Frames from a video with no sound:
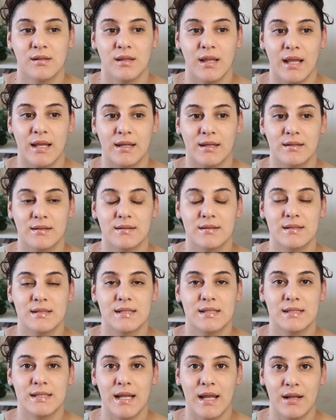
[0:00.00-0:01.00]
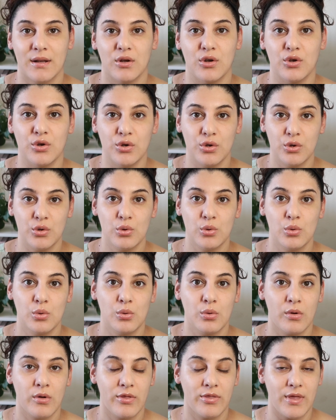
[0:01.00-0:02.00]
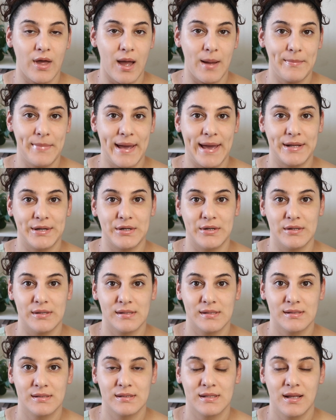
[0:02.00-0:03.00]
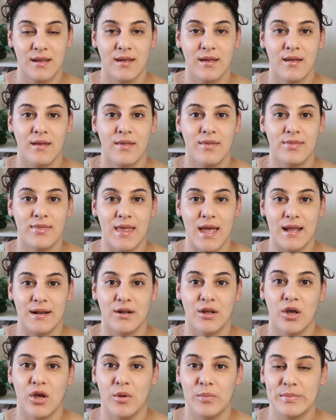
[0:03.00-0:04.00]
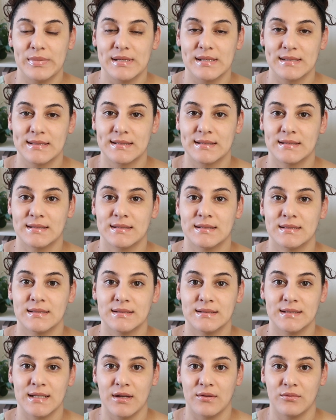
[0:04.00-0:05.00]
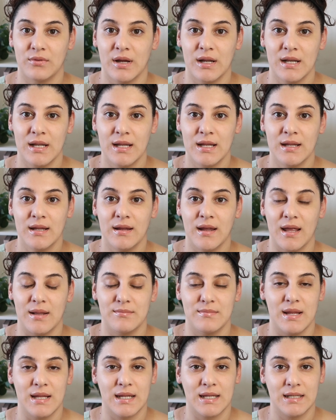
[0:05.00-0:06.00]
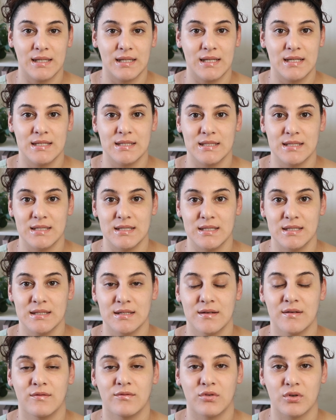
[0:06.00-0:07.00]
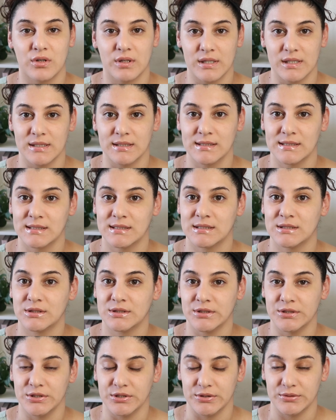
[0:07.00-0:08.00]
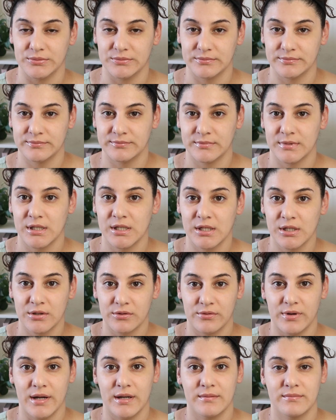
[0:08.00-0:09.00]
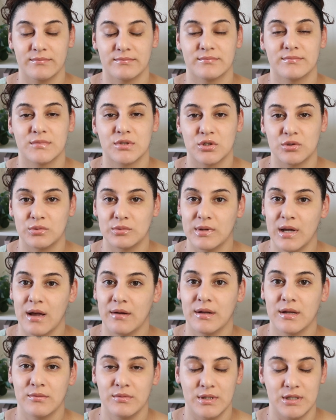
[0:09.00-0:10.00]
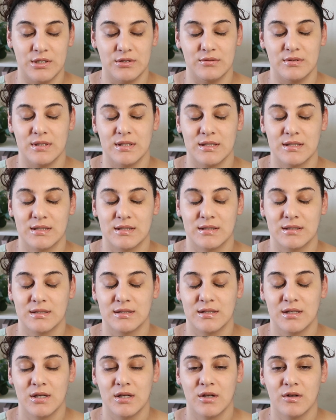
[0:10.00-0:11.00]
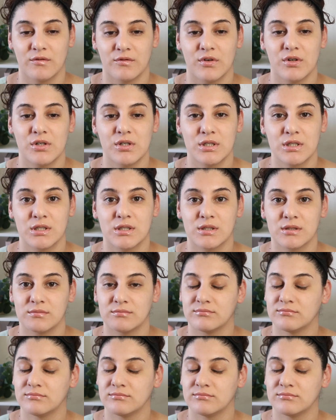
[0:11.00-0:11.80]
like set new thought patterns that help us get ready and make it easy for us to do, right? So how can we do this? First,